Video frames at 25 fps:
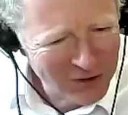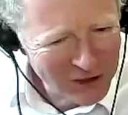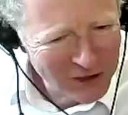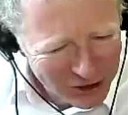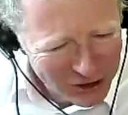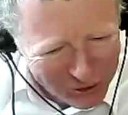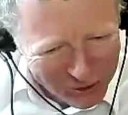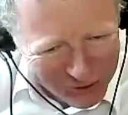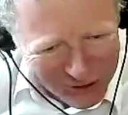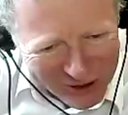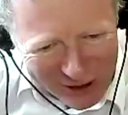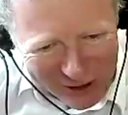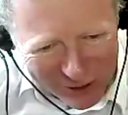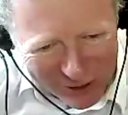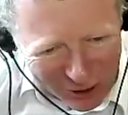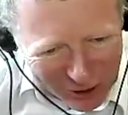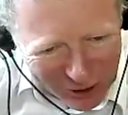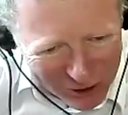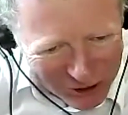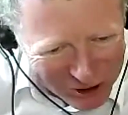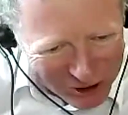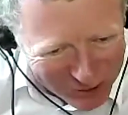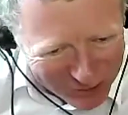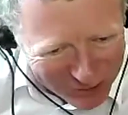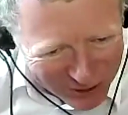digital
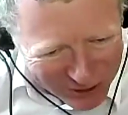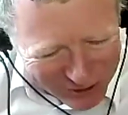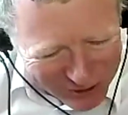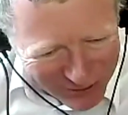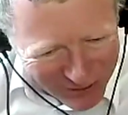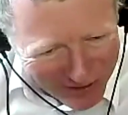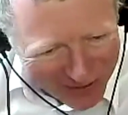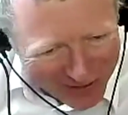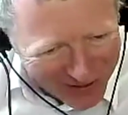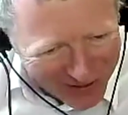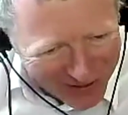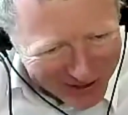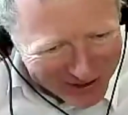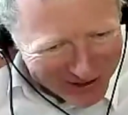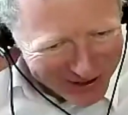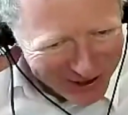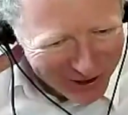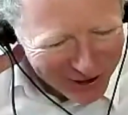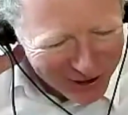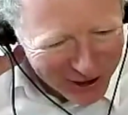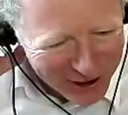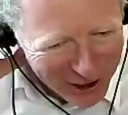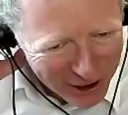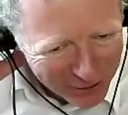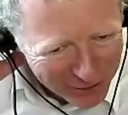technology, where do you think that's
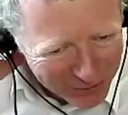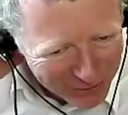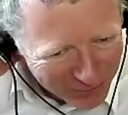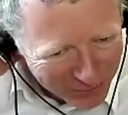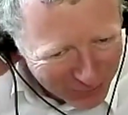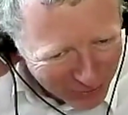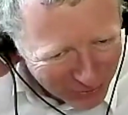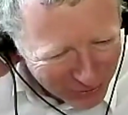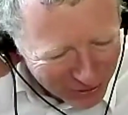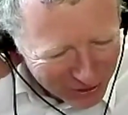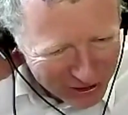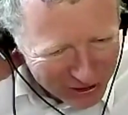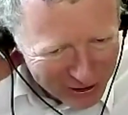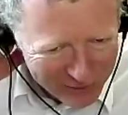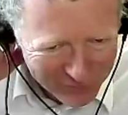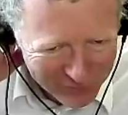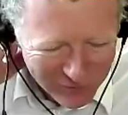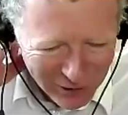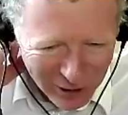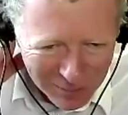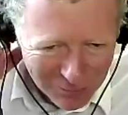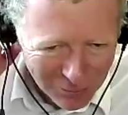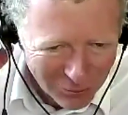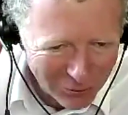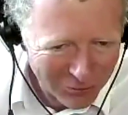going to go? We could see
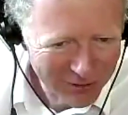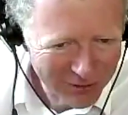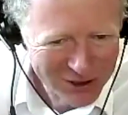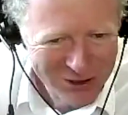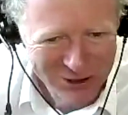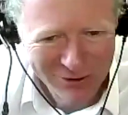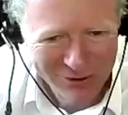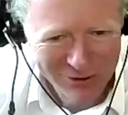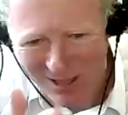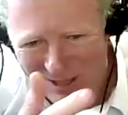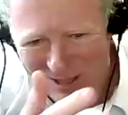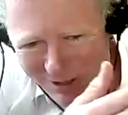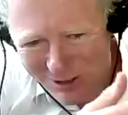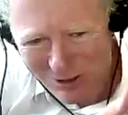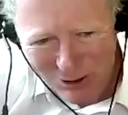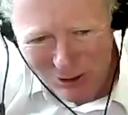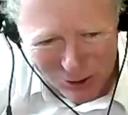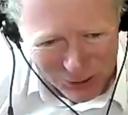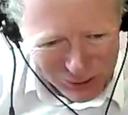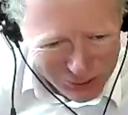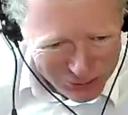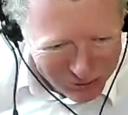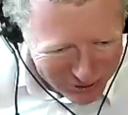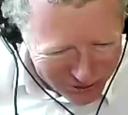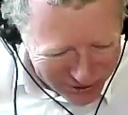far more integrated
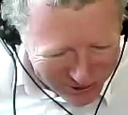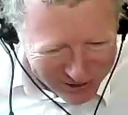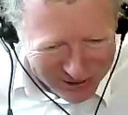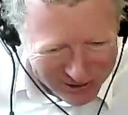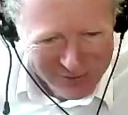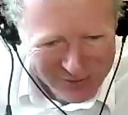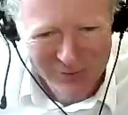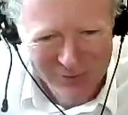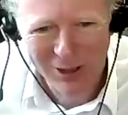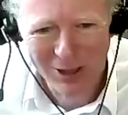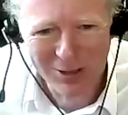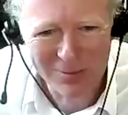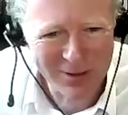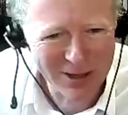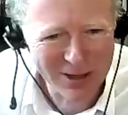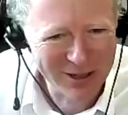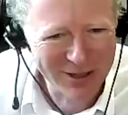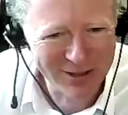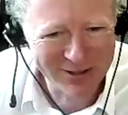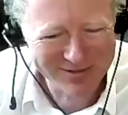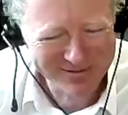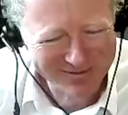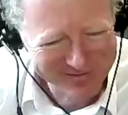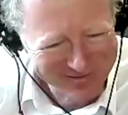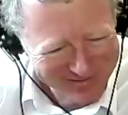tools and far
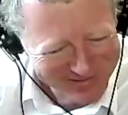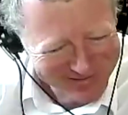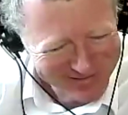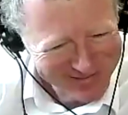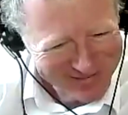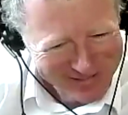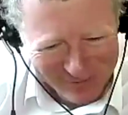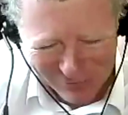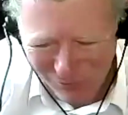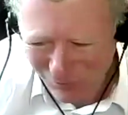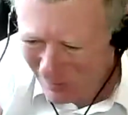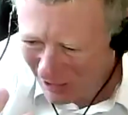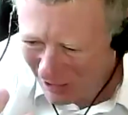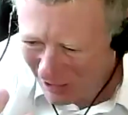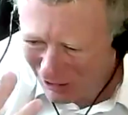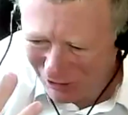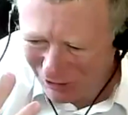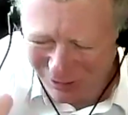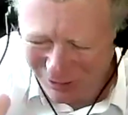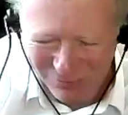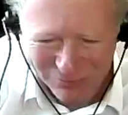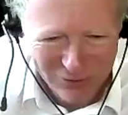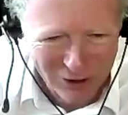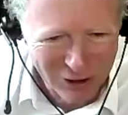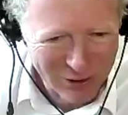better
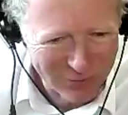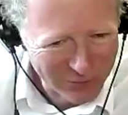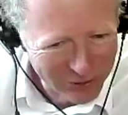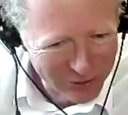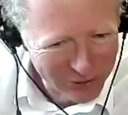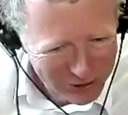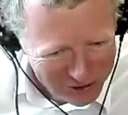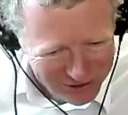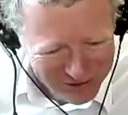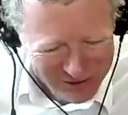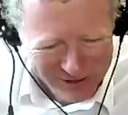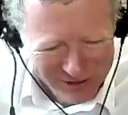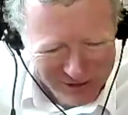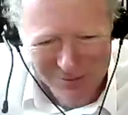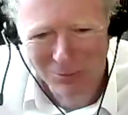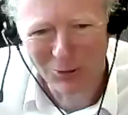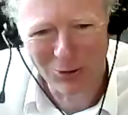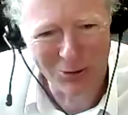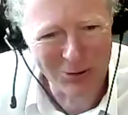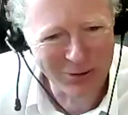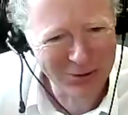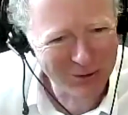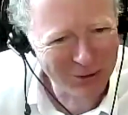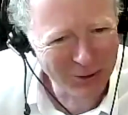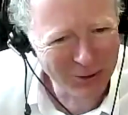information in front of us, and
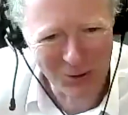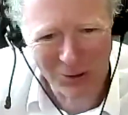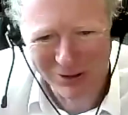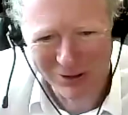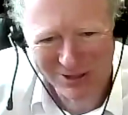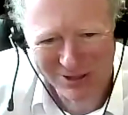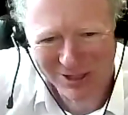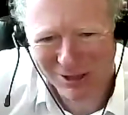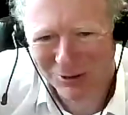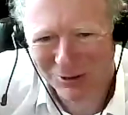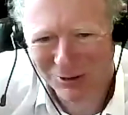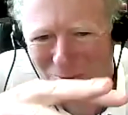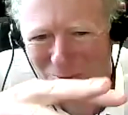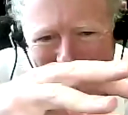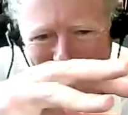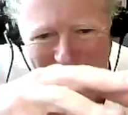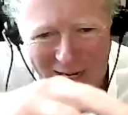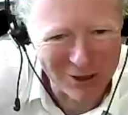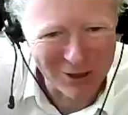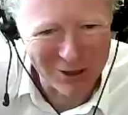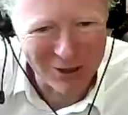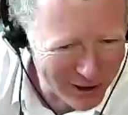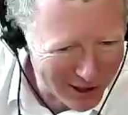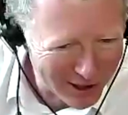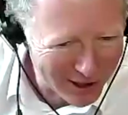more on the single pane
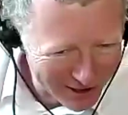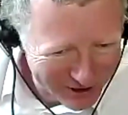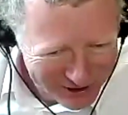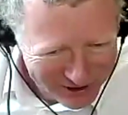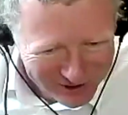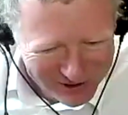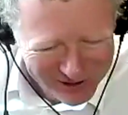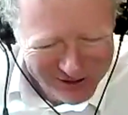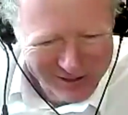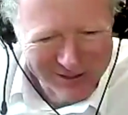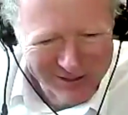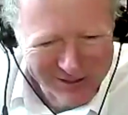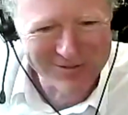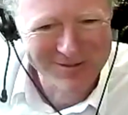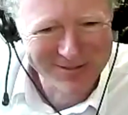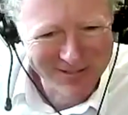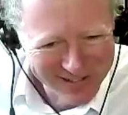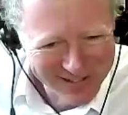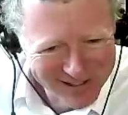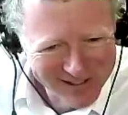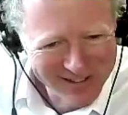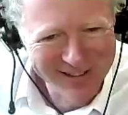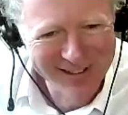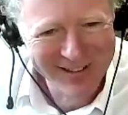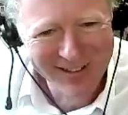of glass. And I
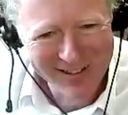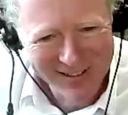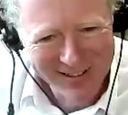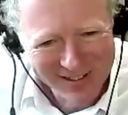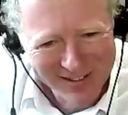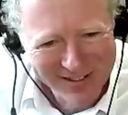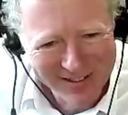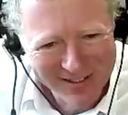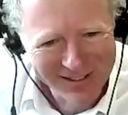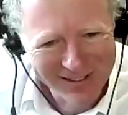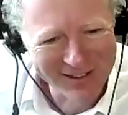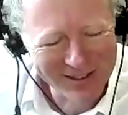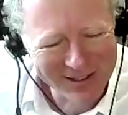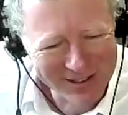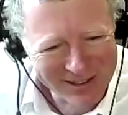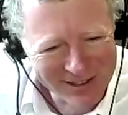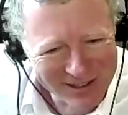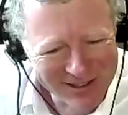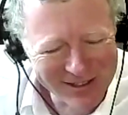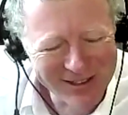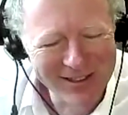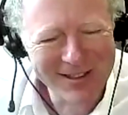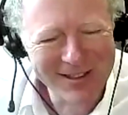guess